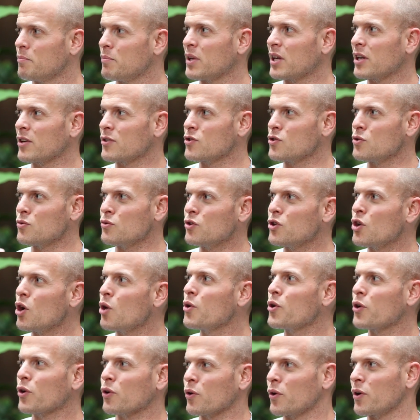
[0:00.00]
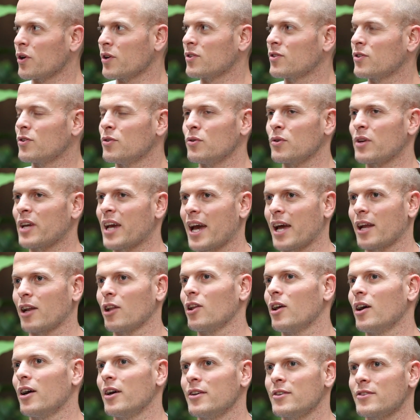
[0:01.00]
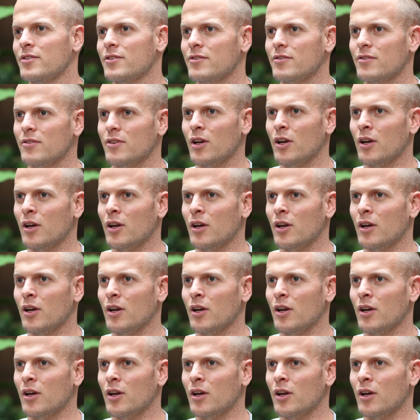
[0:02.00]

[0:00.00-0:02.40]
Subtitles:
Because you know you're going to catalyze